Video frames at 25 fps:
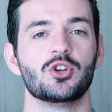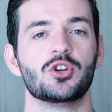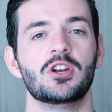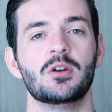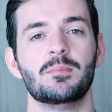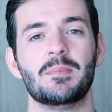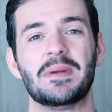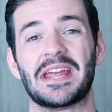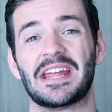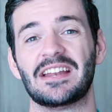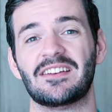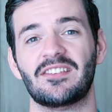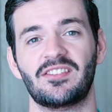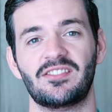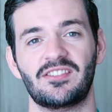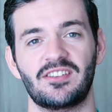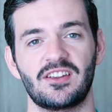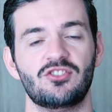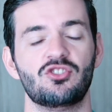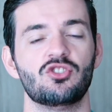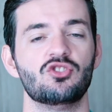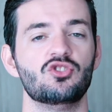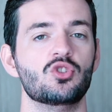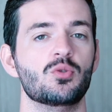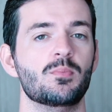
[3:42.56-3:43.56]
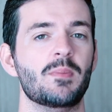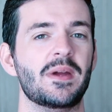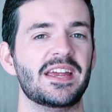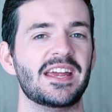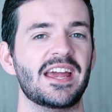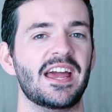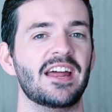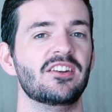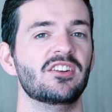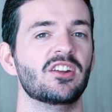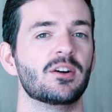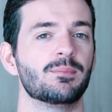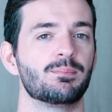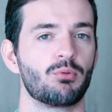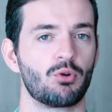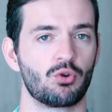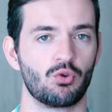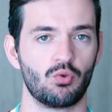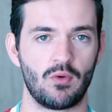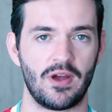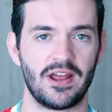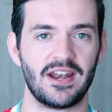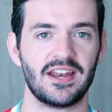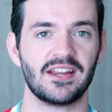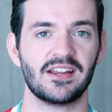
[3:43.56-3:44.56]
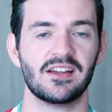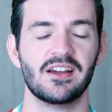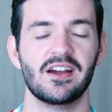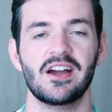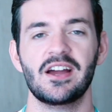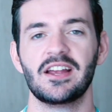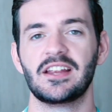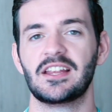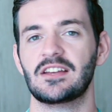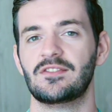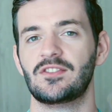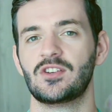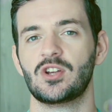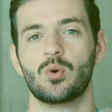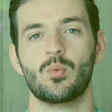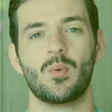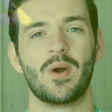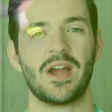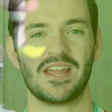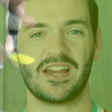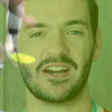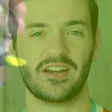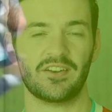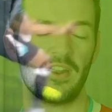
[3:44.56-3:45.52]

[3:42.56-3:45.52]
you're gonna make a decision you may end up regretting, giving away